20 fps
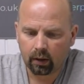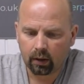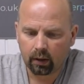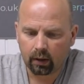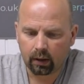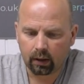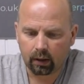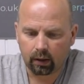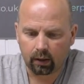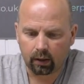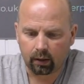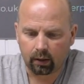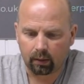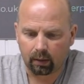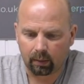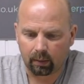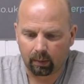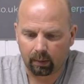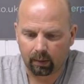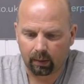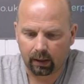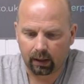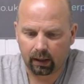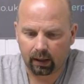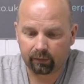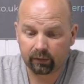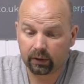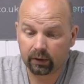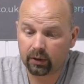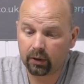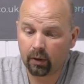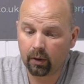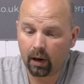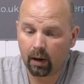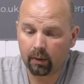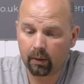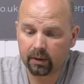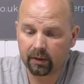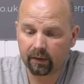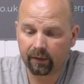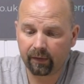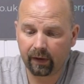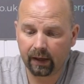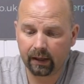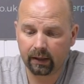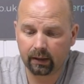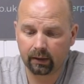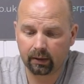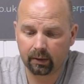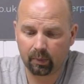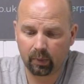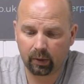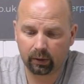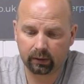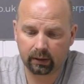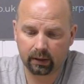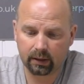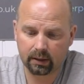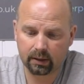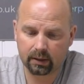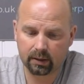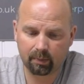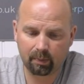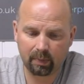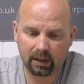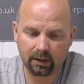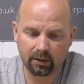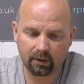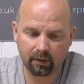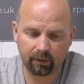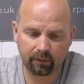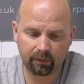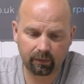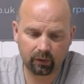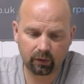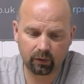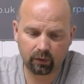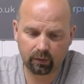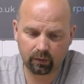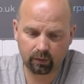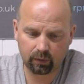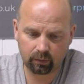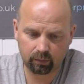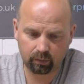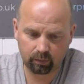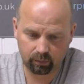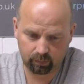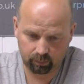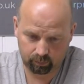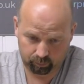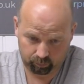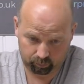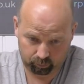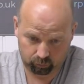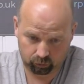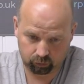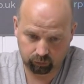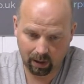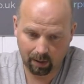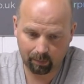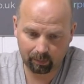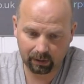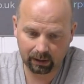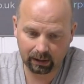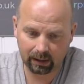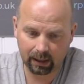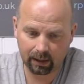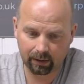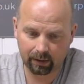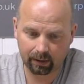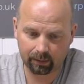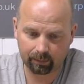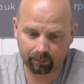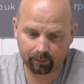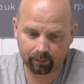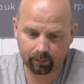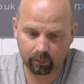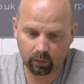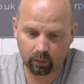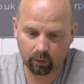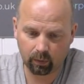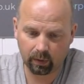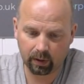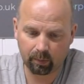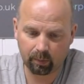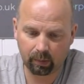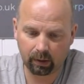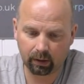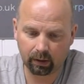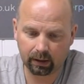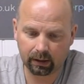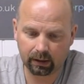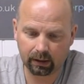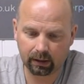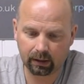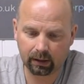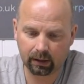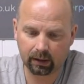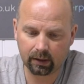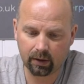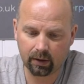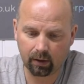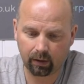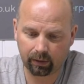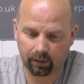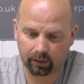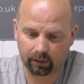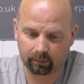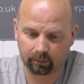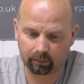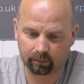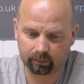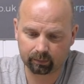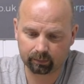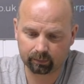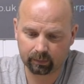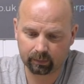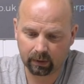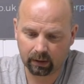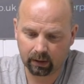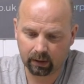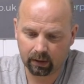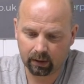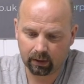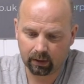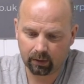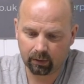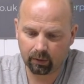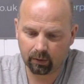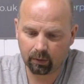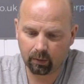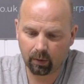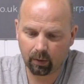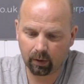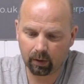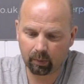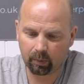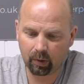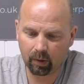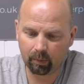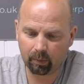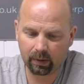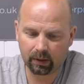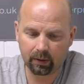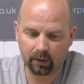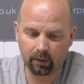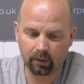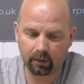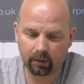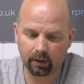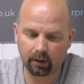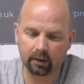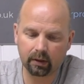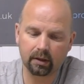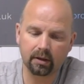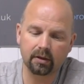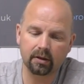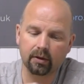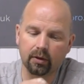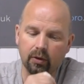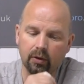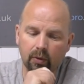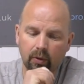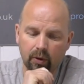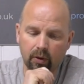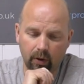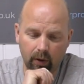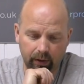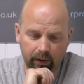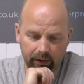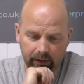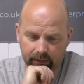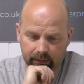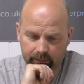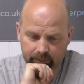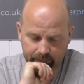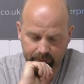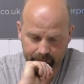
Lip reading: Blah, blah, blah. After 2 hours of fighting to put this piece of crap together, we plug it in and nothing. No water pumping, no noise, no nothing.